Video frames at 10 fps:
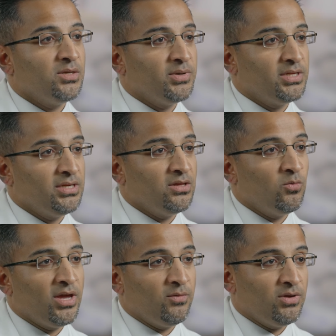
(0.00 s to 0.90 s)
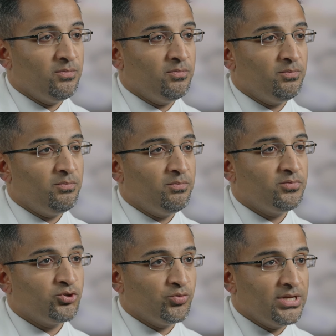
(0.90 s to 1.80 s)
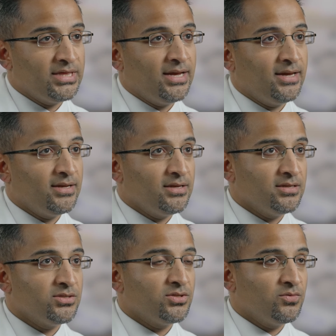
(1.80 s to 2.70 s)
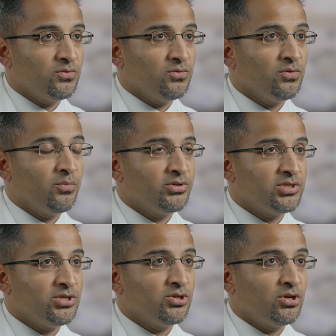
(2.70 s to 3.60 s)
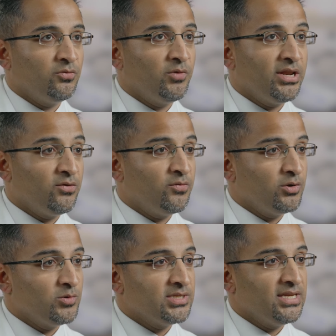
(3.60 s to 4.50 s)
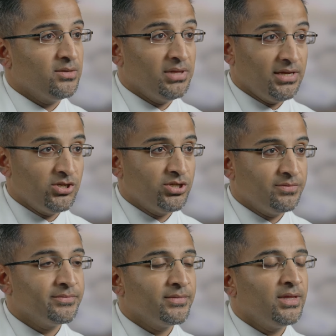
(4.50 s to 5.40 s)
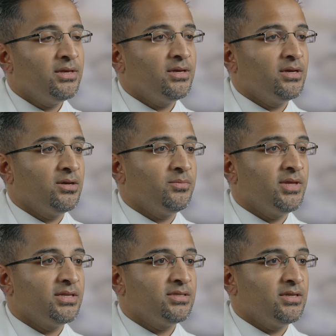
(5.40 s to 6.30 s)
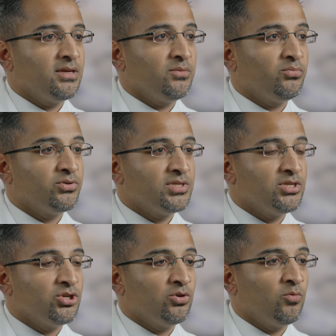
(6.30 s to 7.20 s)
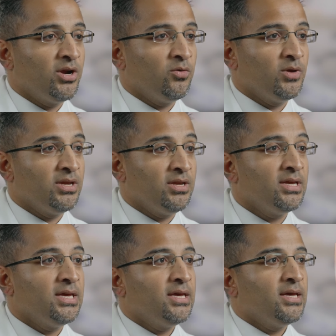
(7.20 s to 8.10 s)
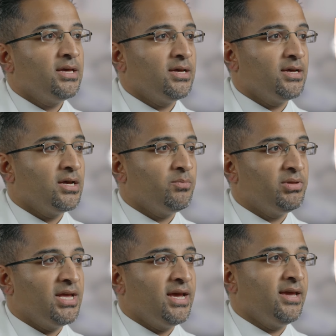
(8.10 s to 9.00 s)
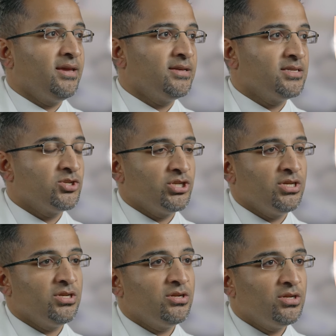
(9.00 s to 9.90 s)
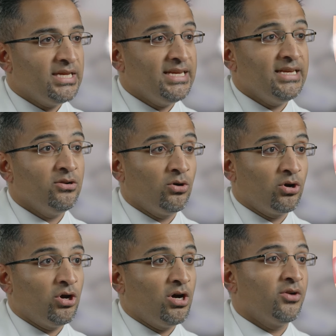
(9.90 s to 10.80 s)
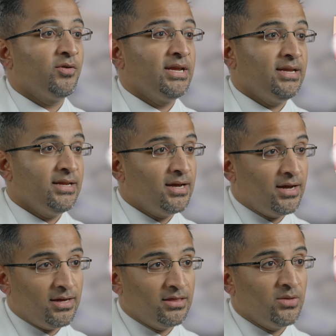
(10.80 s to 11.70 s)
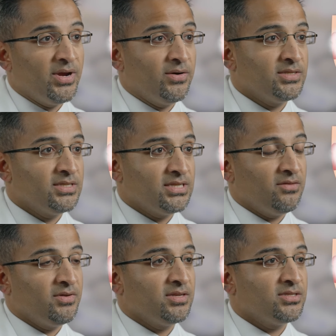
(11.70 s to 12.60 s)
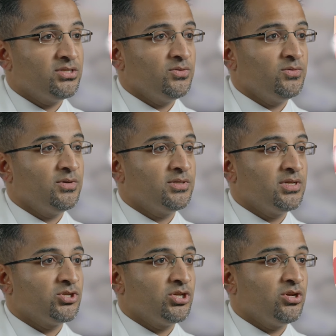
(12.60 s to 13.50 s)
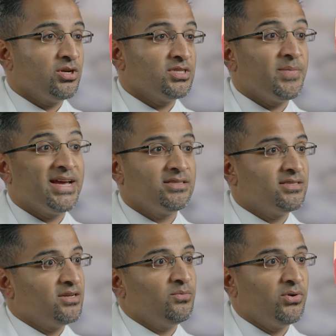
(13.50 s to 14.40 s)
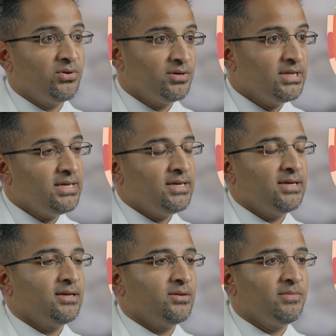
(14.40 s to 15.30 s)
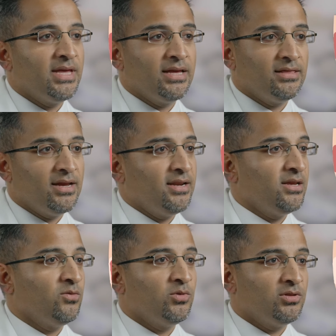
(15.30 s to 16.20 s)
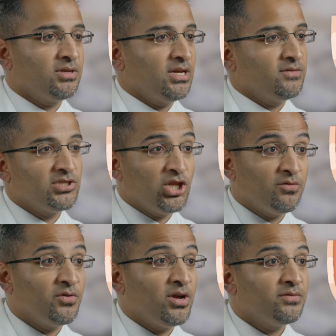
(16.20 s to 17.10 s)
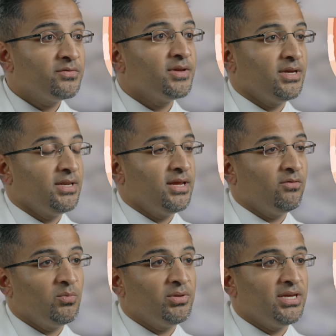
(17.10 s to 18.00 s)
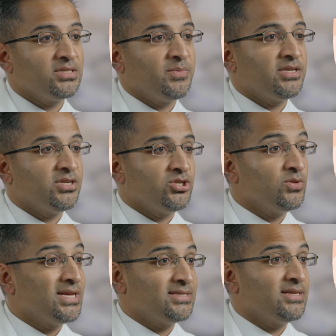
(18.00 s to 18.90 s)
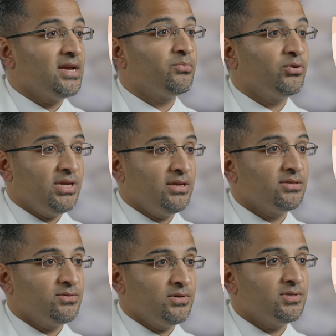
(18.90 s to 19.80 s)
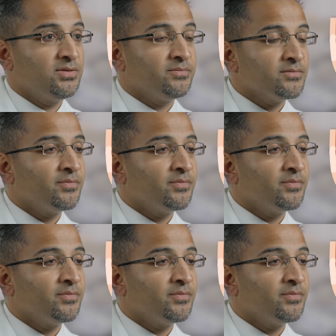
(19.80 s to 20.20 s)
Typically, the way we treat that is through a procedure called radiofrequency ablation. Um, that's a procedure where we uh, apply essentially heat or cautery on the Barrett's esophagus to essentially cause a bad sunburn. Um, that lining will kind of slough off and get replaced by tissue that's not precancerous.